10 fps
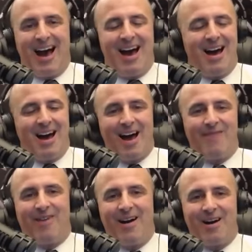I, I
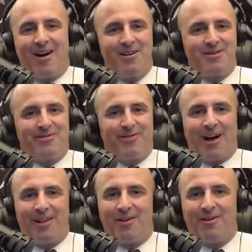find it hard to
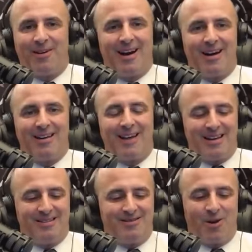follow. I,
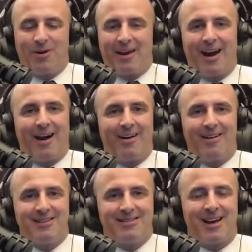I don't
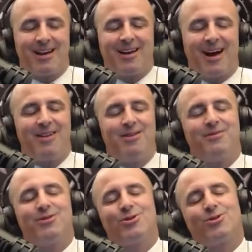care. It's like, God, you
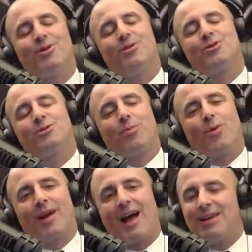have destroyed the
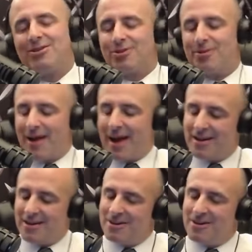sport. Guys, so
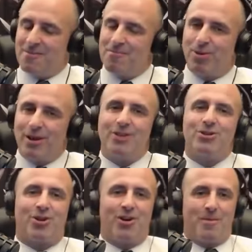mad.
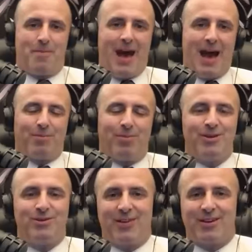Please turn it back.
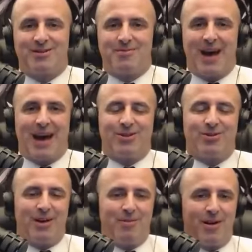Please fix it back
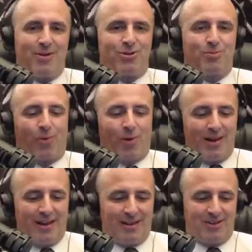to a better sport
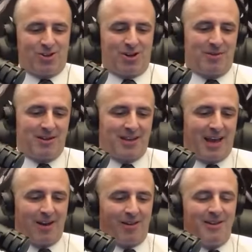and a legitimate
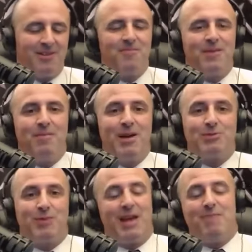title
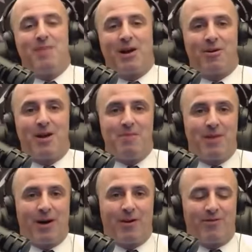makes me a bigger and
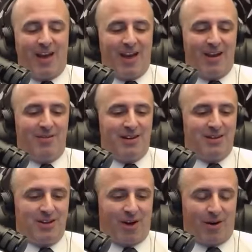bigger fan of
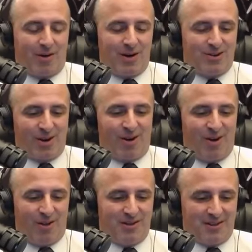IndyCar racing
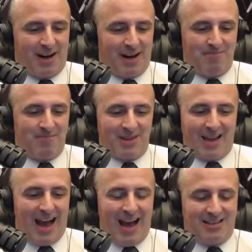all the time.
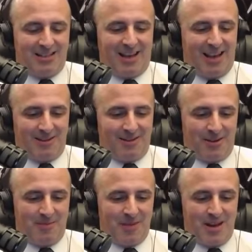I, I just can't do
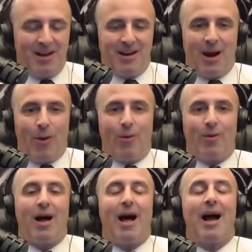it. Now
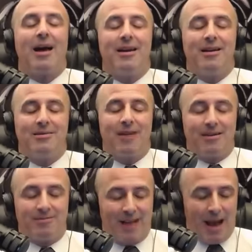I'm gonna
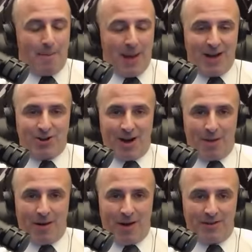at Bash
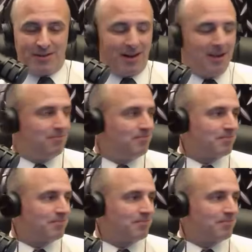Cup all the time.